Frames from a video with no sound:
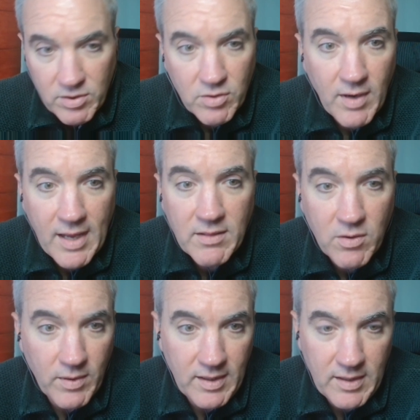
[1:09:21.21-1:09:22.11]
create
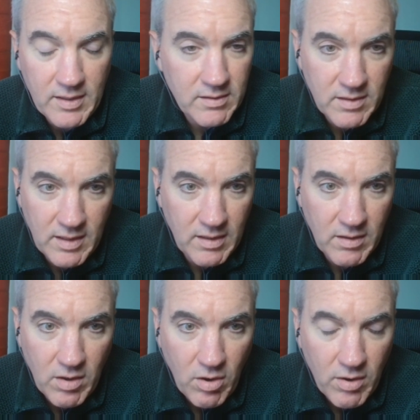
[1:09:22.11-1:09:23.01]
liquidity in
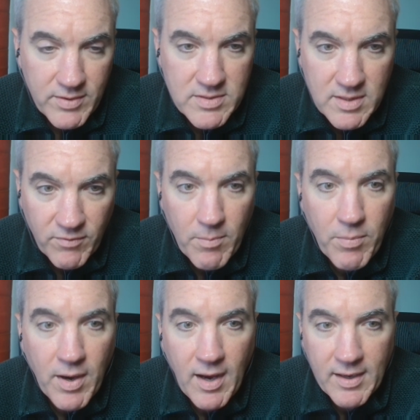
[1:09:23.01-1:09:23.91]
all these different
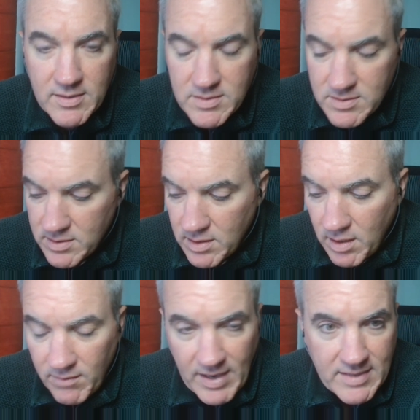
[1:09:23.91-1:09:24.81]
pockets
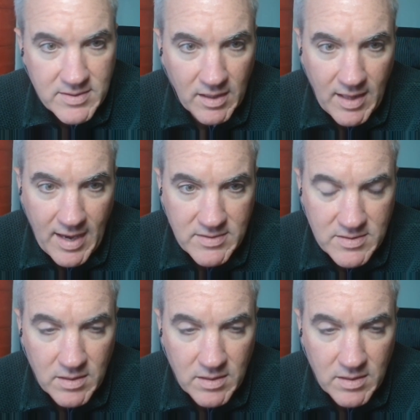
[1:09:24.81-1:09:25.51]
of asset classes